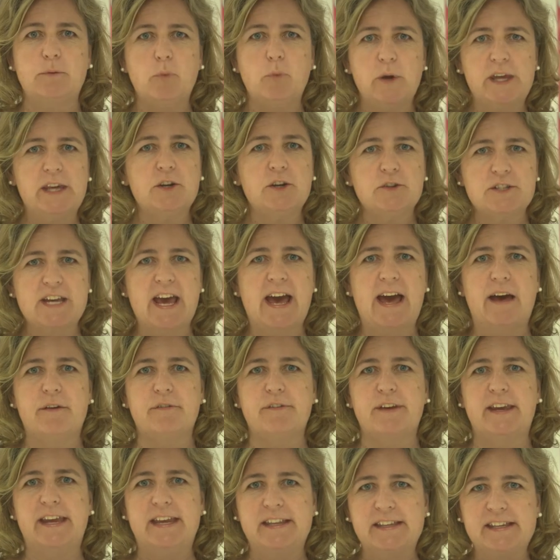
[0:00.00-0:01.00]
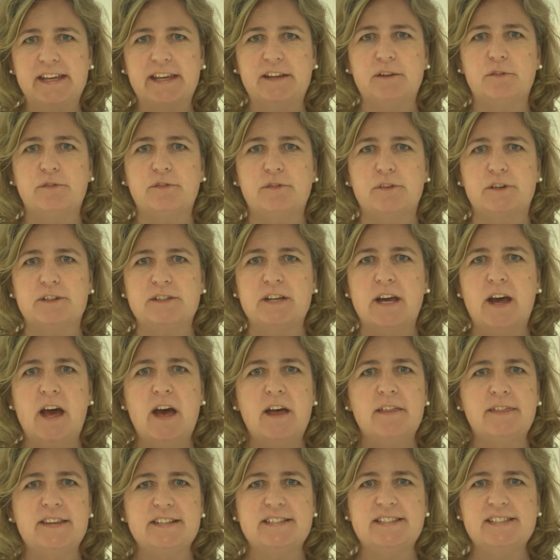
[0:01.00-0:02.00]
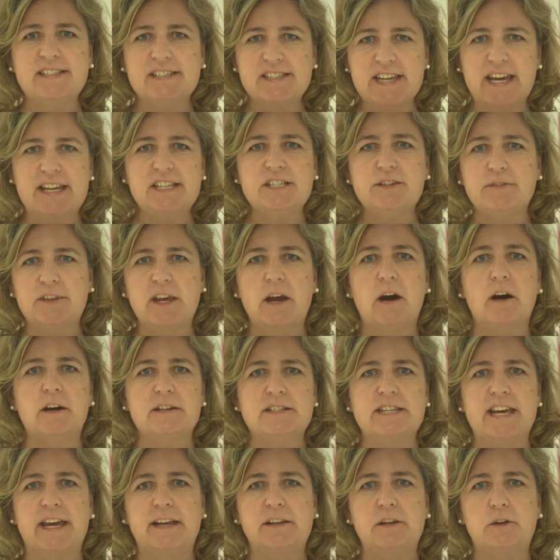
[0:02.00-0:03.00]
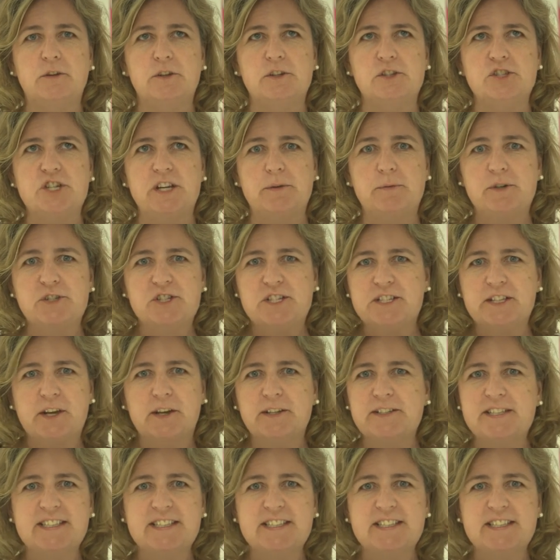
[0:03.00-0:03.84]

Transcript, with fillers: We could have in Guildford this state of the art technology which is going